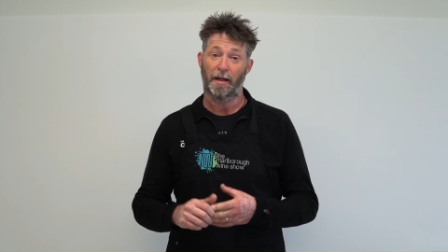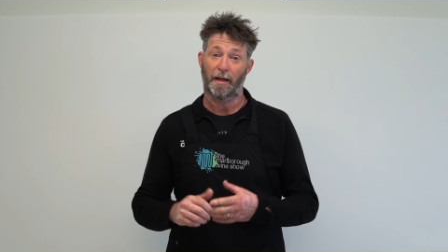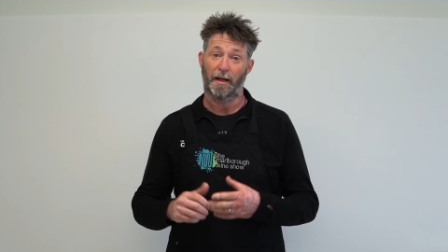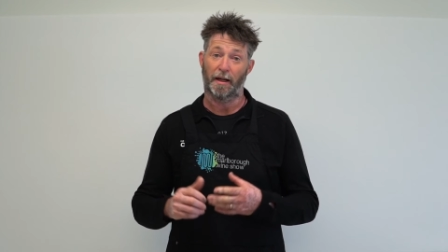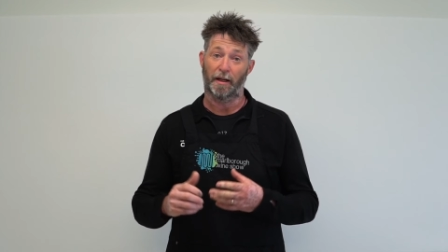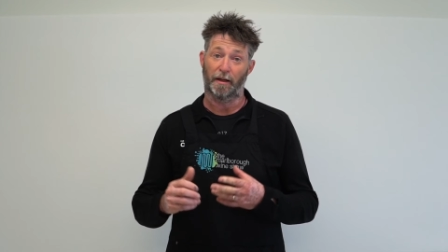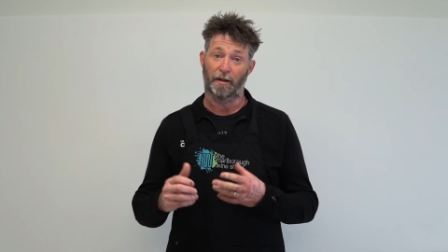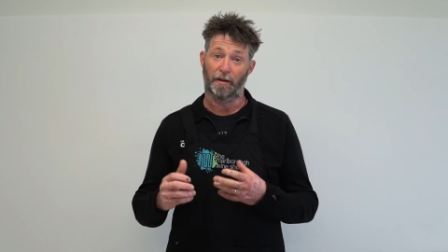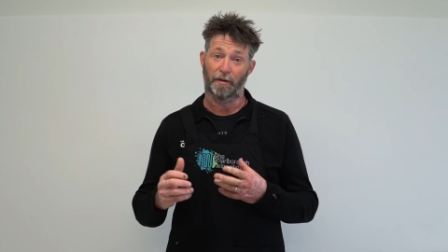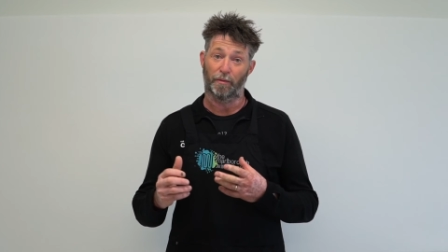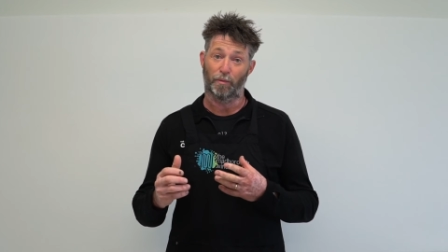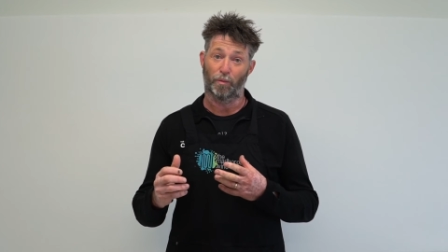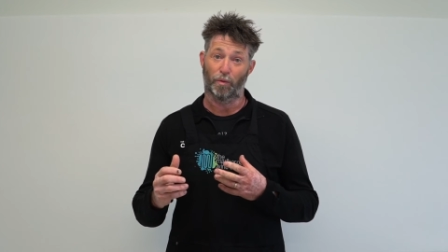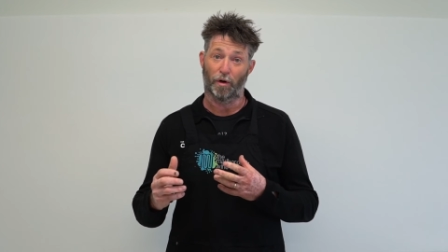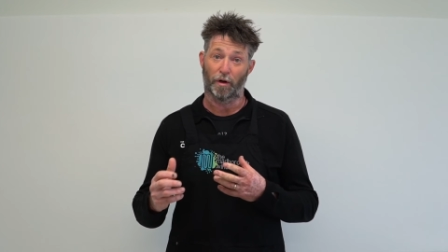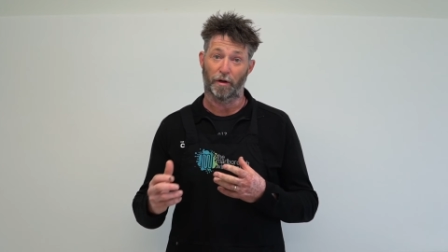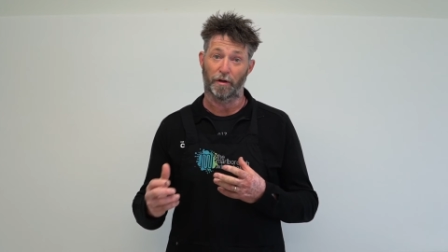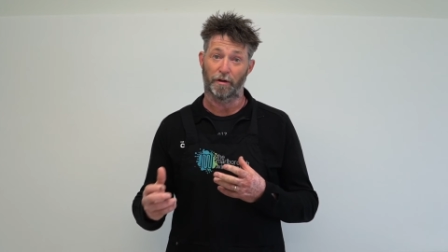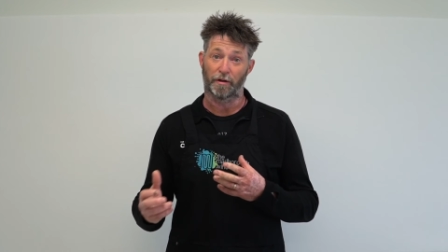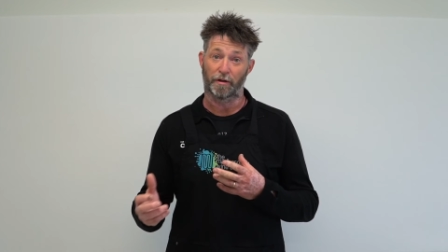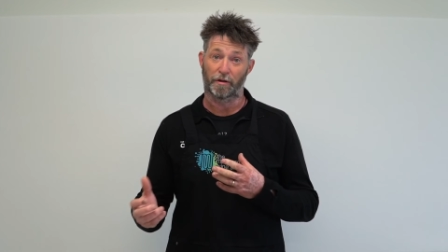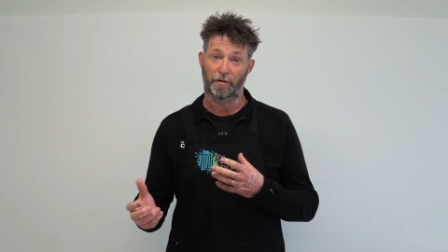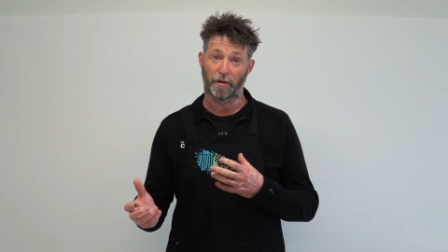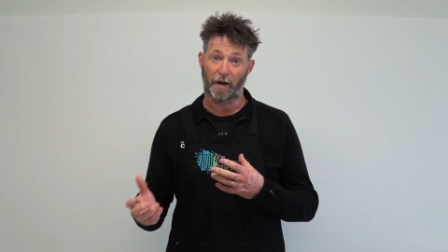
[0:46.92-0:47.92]
And
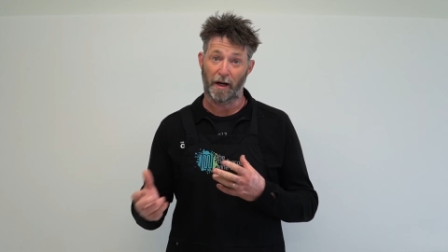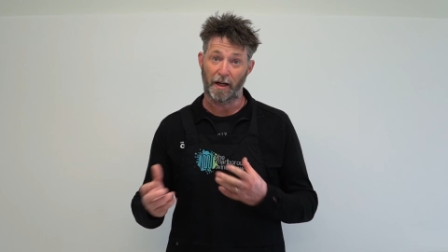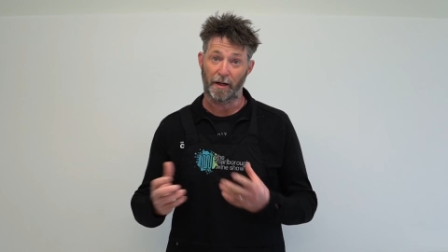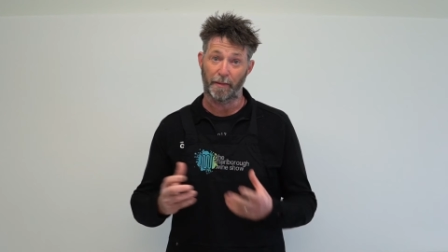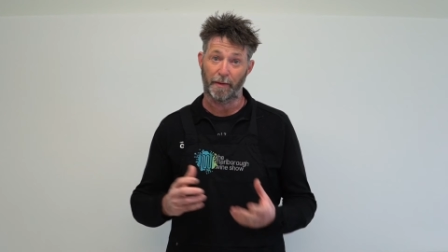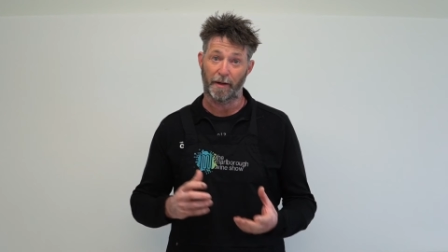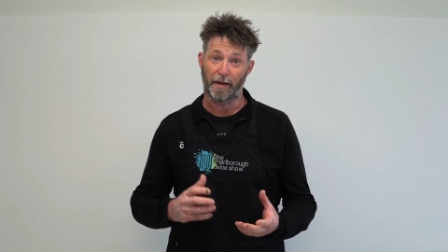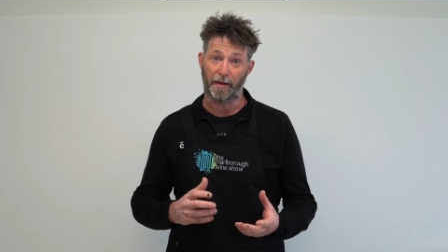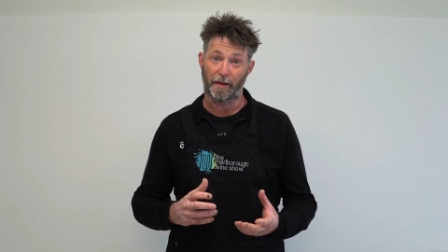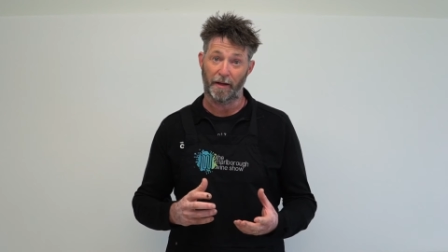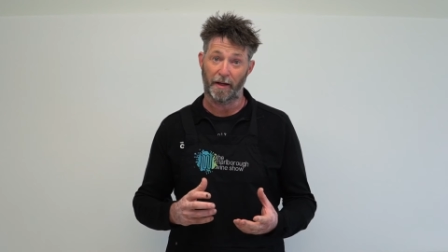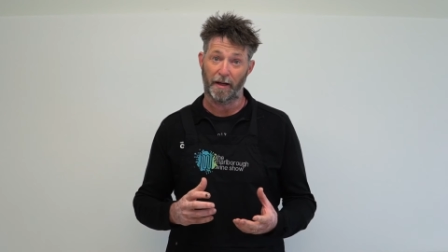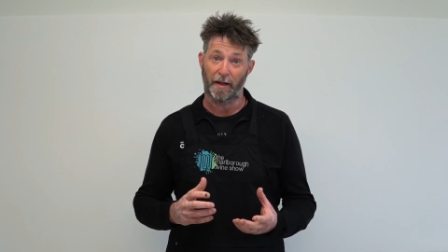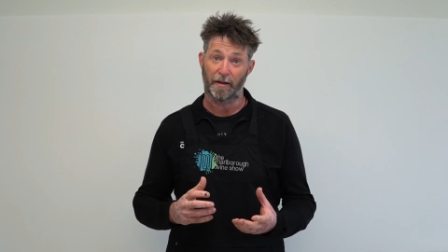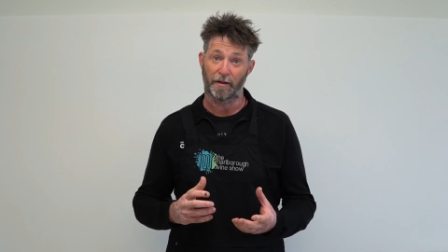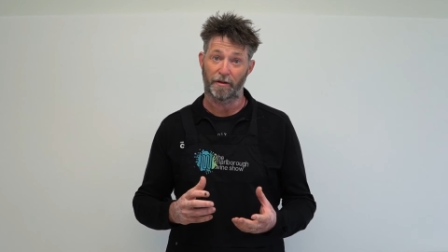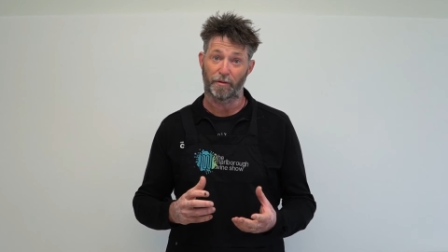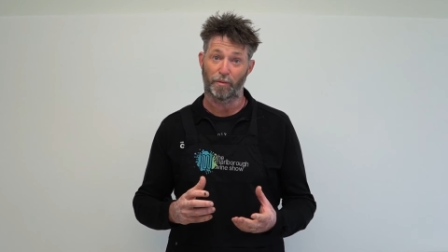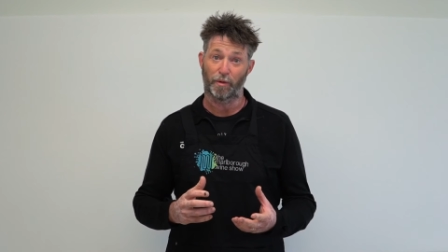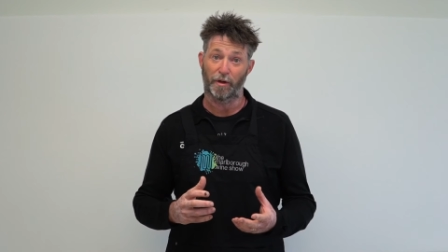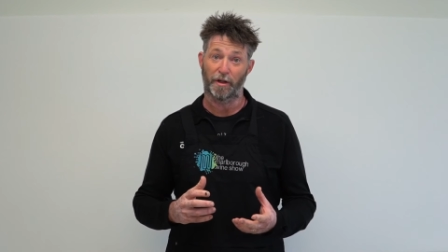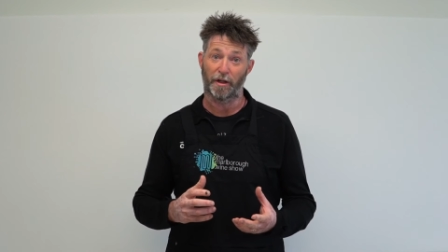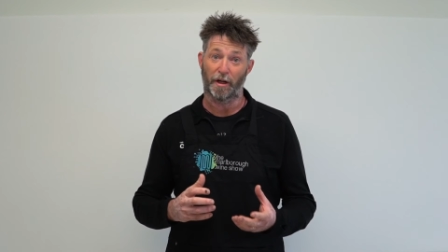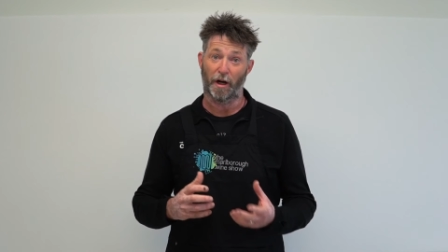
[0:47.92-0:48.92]
what is great about that
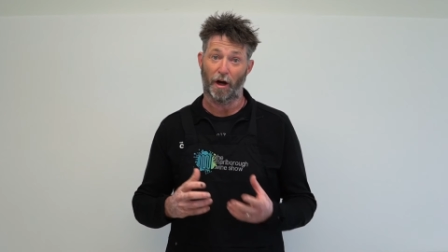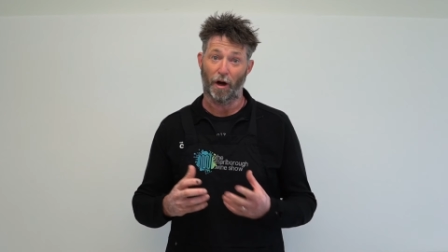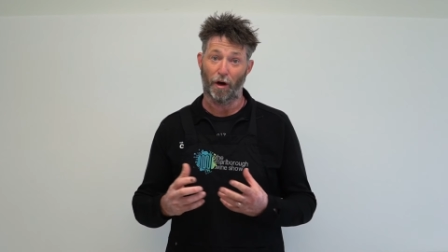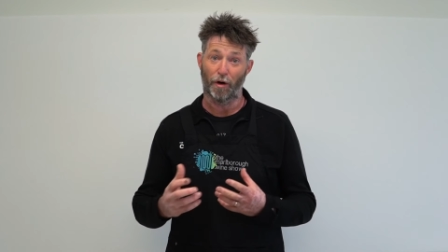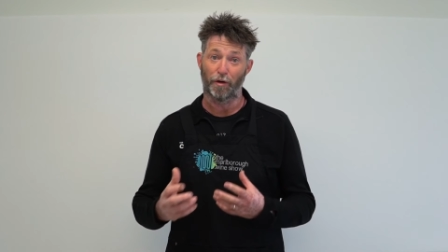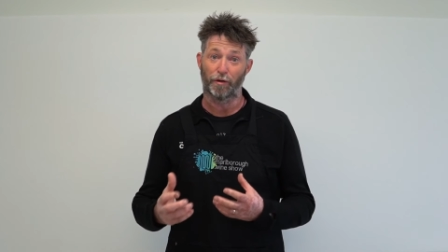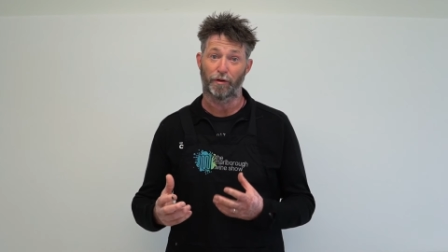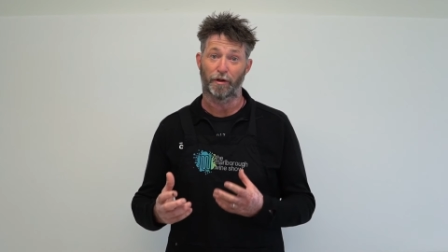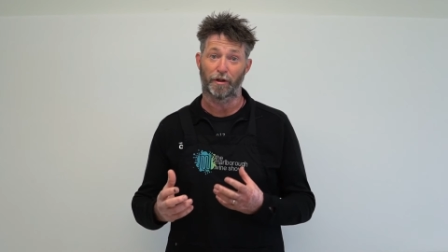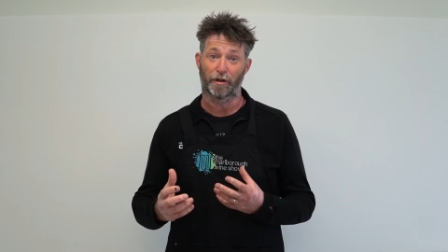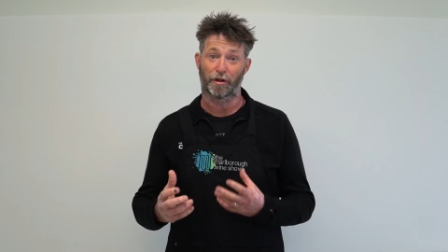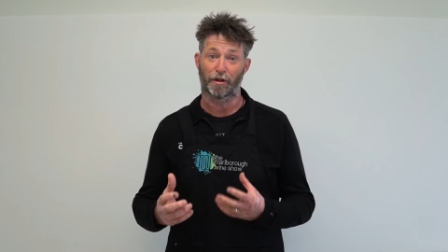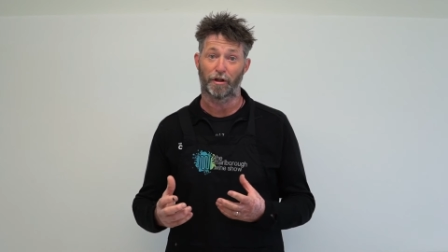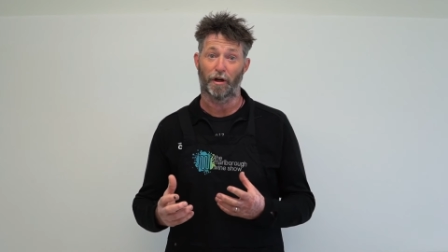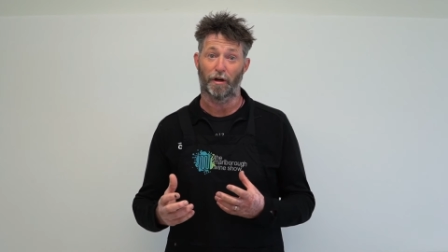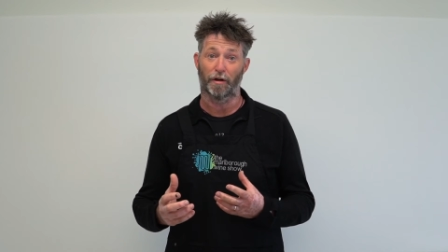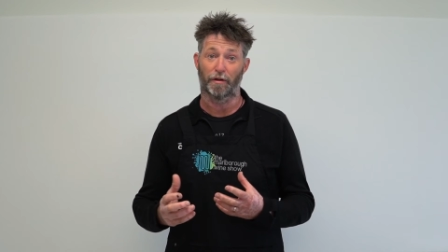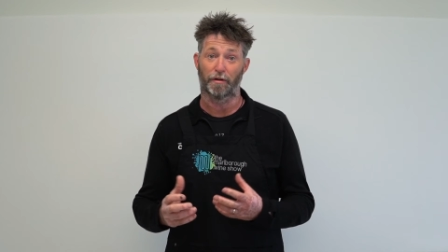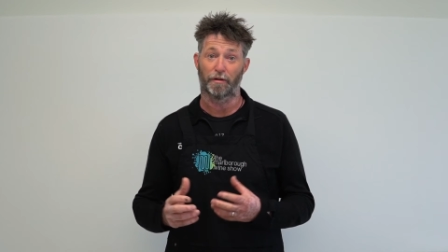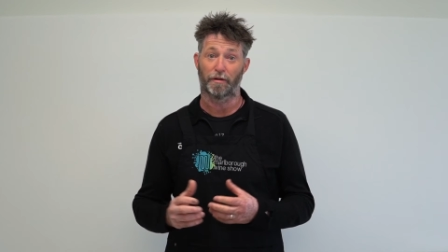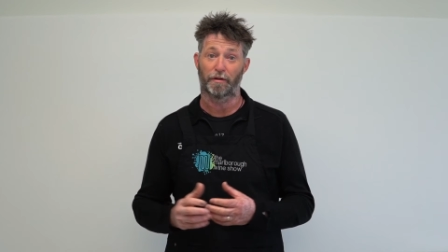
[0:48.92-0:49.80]
is we own the show.